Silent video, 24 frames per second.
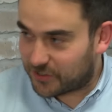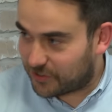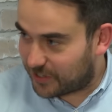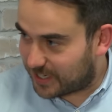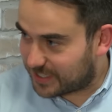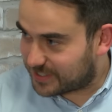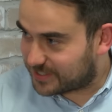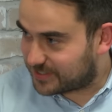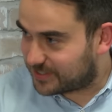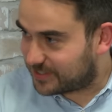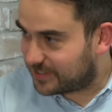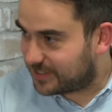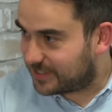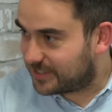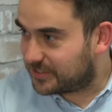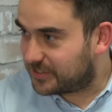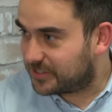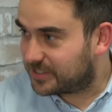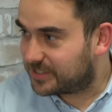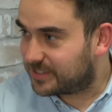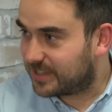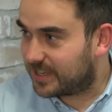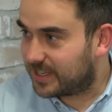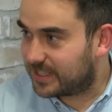Snodgrass,
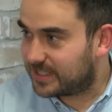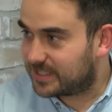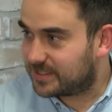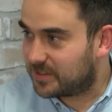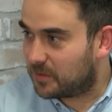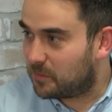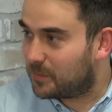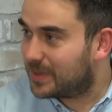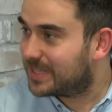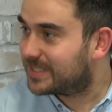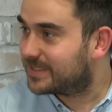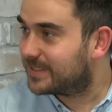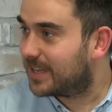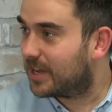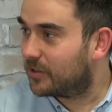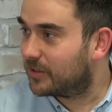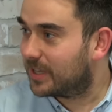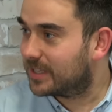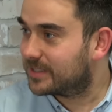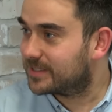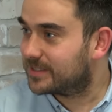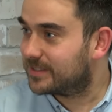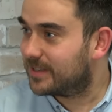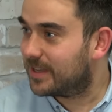as you said, missed
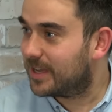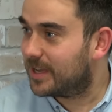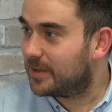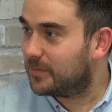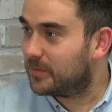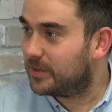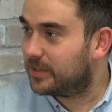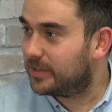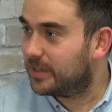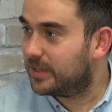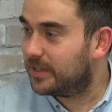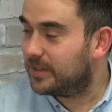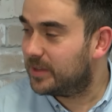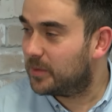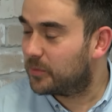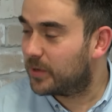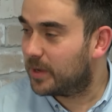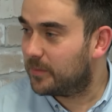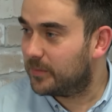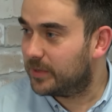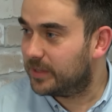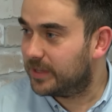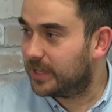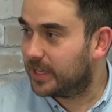out last time in the
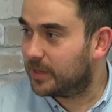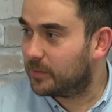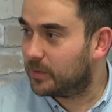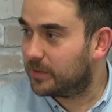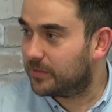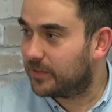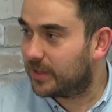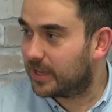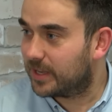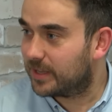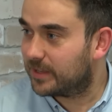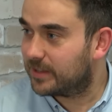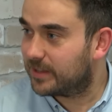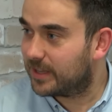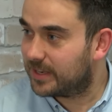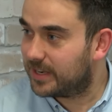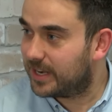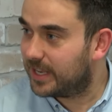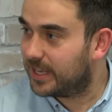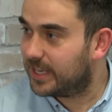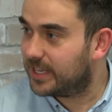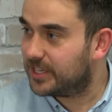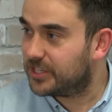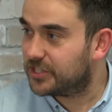Premier League with
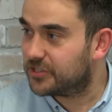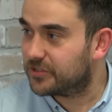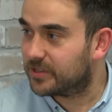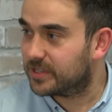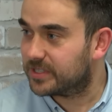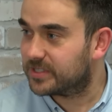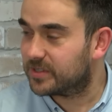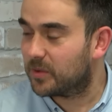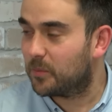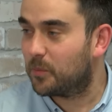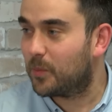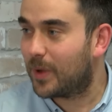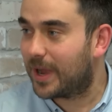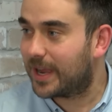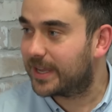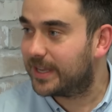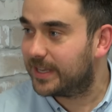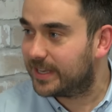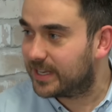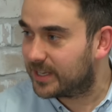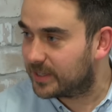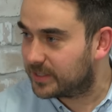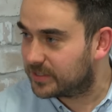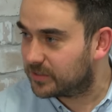that knee injury, so
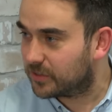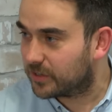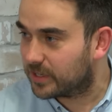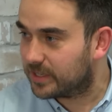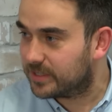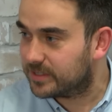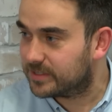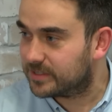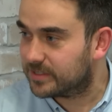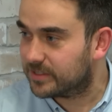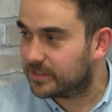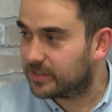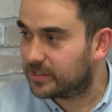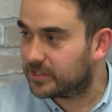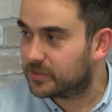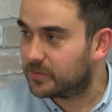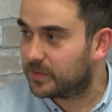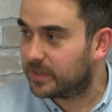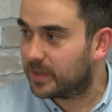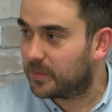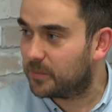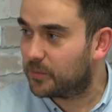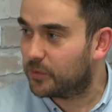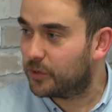back in, he's looking to
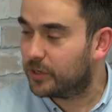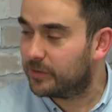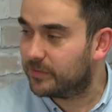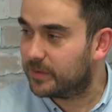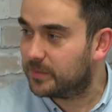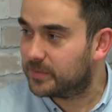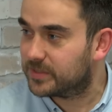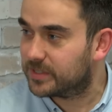really prove